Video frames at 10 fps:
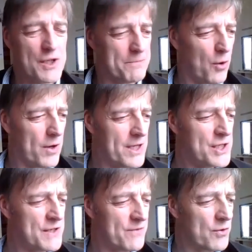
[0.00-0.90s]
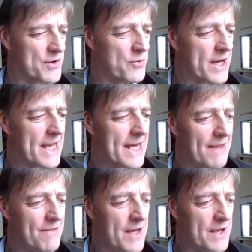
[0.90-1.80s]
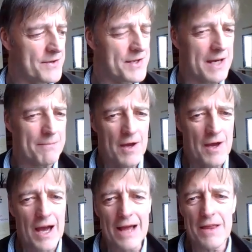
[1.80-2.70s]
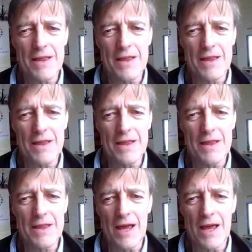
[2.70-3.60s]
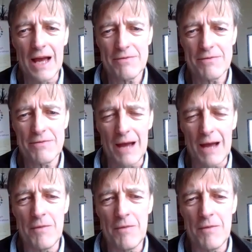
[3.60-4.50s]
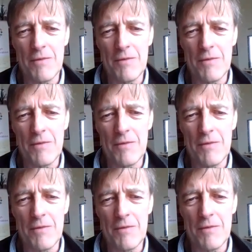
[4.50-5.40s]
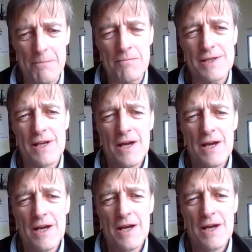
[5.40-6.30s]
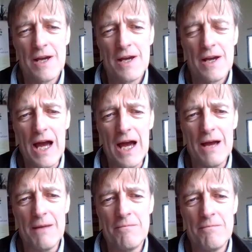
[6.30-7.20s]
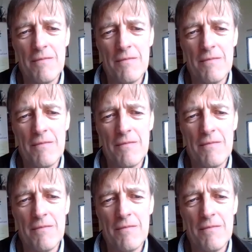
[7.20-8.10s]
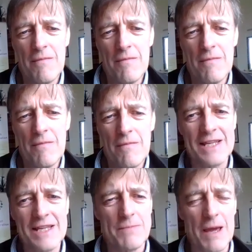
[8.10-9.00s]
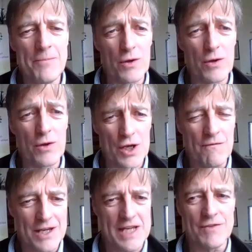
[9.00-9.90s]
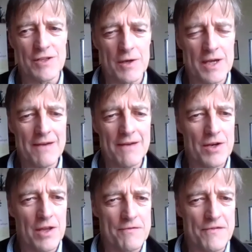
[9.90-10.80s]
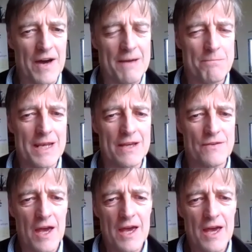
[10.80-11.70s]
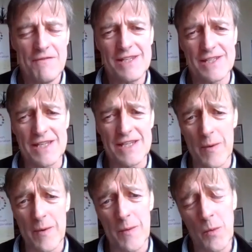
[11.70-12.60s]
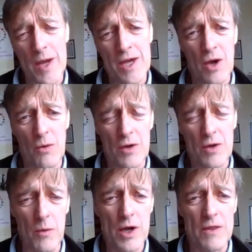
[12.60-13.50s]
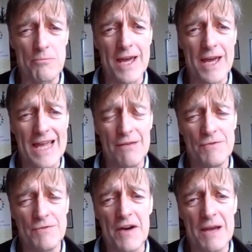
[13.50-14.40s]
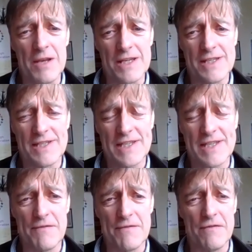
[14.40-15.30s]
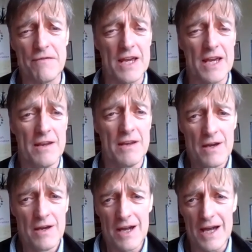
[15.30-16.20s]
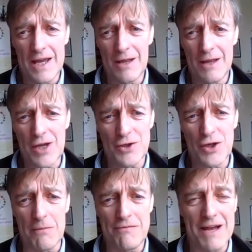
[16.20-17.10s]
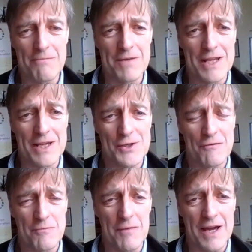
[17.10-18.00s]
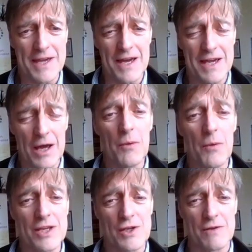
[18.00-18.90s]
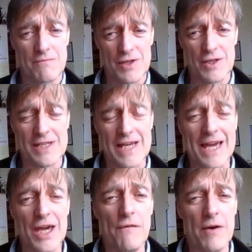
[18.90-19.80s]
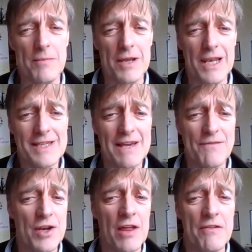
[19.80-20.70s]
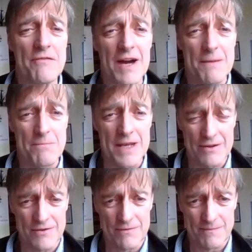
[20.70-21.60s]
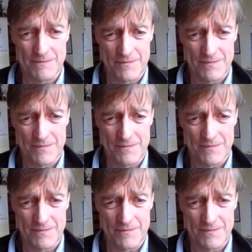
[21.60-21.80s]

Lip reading: just a point of order, really, in that I'm allowing this to happen because, you know, it's an important conversation to have. So we can give it another 5 minutes. If necessary, we can, you know, we'll cut the break down to 5 minutes instead of 15. And I'll chop 5 minutes off my, I don't want it to take over, but let's give it another 5 minutes.